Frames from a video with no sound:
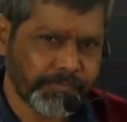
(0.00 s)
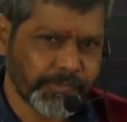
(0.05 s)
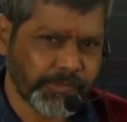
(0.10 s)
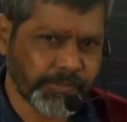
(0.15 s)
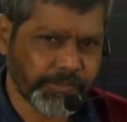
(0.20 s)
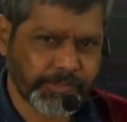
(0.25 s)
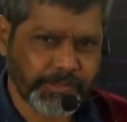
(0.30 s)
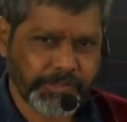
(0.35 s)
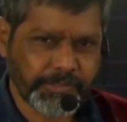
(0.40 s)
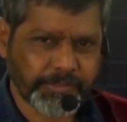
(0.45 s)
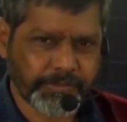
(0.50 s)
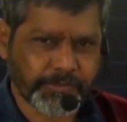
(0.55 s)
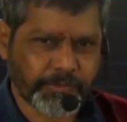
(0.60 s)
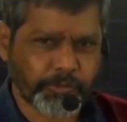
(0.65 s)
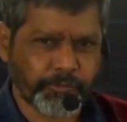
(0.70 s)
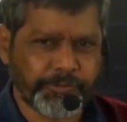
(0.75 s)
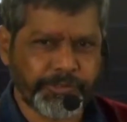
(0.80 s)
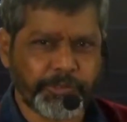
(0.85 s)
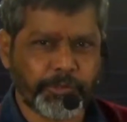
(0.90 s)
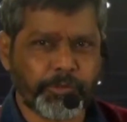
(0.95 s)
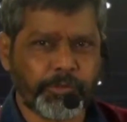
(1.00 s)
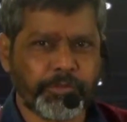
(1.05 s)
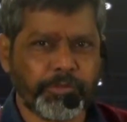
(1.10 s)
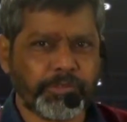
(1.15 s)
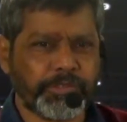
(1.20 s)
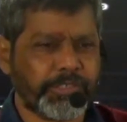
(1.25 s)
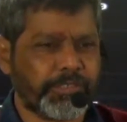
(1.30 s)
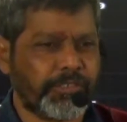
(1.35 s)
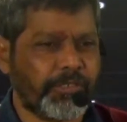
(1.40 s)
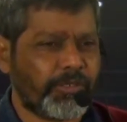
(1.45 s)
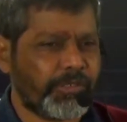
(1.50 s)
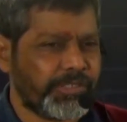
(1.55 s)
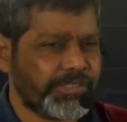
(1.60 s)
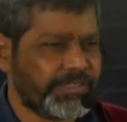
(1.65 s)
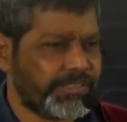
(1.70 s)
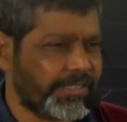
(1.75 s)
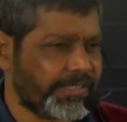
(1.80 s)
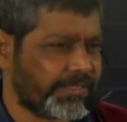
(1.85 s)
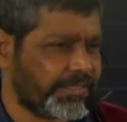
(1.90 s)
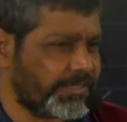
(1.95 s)
isn't it? So we don't know the God is
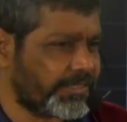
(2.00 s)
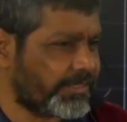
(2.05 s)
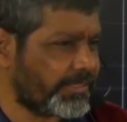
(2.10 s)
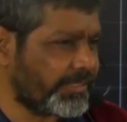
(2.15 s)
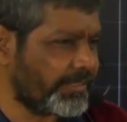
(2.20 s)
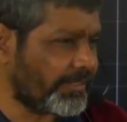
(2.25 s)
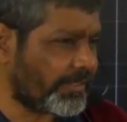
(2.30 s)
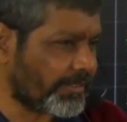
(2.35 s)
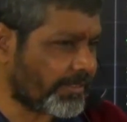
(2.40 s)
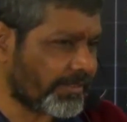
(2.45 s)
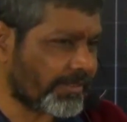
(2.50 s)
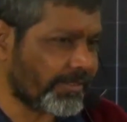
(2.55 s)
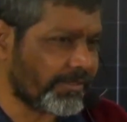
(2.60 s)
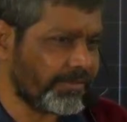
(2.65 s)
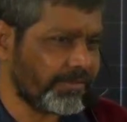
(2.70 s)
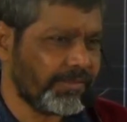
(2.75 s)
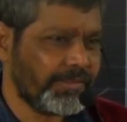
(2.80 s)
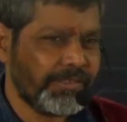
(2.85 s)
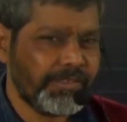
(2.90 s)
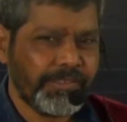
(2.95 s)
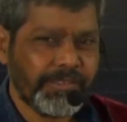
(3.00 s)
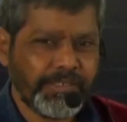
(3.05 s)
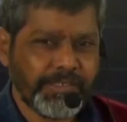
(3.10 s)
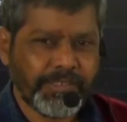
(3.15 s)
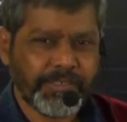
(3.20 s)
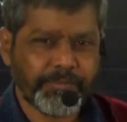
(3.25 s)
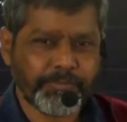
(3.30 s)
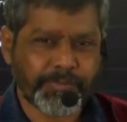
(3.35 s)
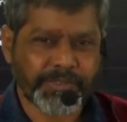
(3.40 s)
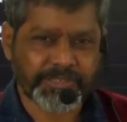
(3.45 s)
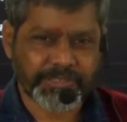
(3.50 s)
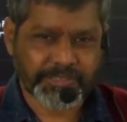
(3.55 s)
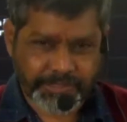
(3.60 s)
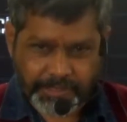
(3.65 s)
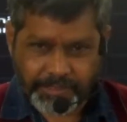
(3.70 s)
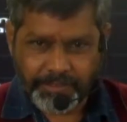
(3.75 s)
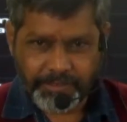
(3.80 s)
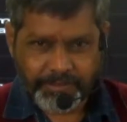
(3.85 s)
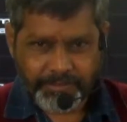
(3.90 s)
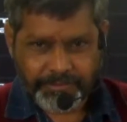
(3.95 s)
existing or not. but
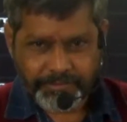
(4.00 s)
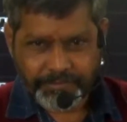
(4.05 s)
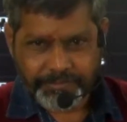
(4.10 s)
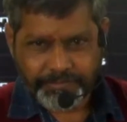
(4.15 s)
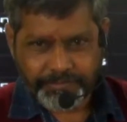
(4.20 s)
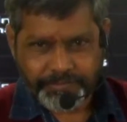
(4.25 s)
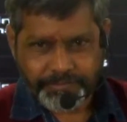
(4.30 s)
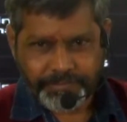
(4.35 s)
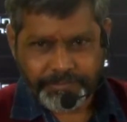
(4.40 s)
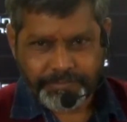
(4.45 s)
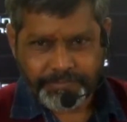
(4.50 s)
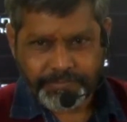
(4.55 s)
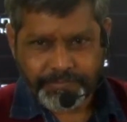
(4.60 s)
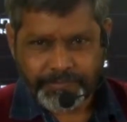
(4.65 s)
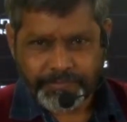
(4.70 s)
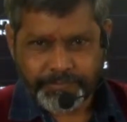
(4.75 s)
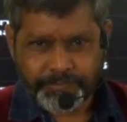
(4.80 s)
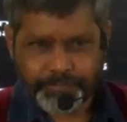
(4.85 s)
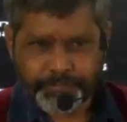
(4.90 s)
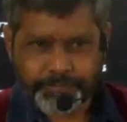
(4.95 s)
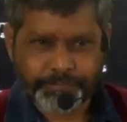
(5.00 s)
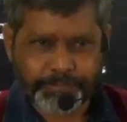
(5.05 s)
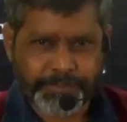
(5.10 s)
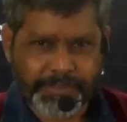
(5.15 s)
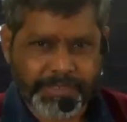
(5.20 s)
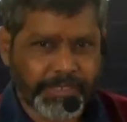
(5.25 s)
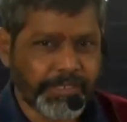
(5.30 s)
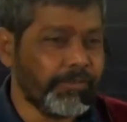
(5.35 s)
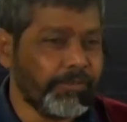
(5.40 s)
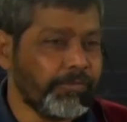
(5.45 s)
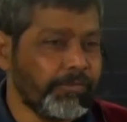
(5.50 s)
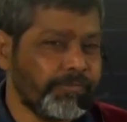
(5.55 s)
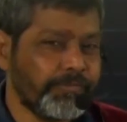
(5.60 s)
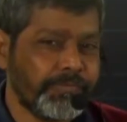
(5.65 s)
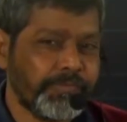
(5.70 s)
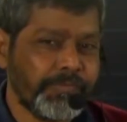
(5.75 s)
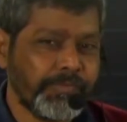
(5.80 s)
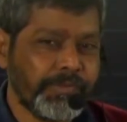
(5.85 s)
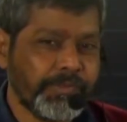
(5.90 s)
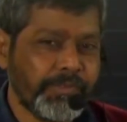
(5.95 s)
still believe.
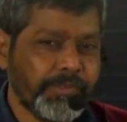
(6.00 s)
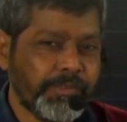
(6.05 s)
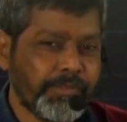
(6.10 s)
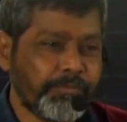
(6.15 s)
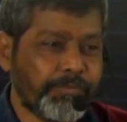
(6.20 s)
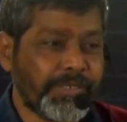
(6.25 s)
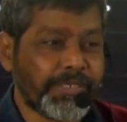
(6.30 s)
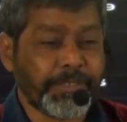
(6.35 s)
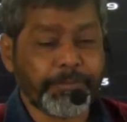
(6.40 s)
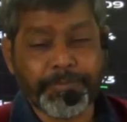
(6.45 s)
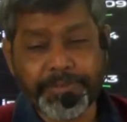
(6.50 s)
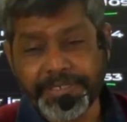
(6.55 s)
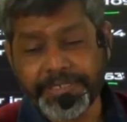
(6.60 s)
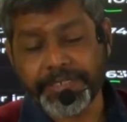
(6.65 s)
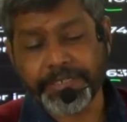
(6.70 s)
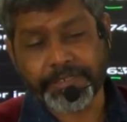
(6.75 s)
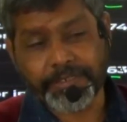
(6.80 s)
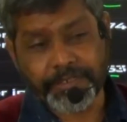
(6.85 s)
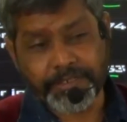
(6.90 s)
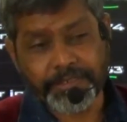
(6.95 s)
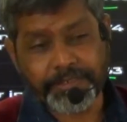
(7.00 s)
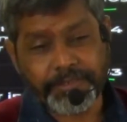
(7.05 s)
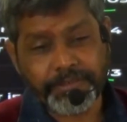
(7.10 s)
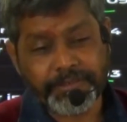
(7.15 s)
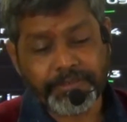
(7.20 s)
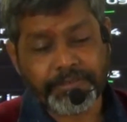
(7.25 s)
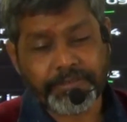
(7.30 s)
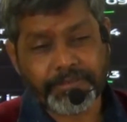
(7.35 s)
But immediately,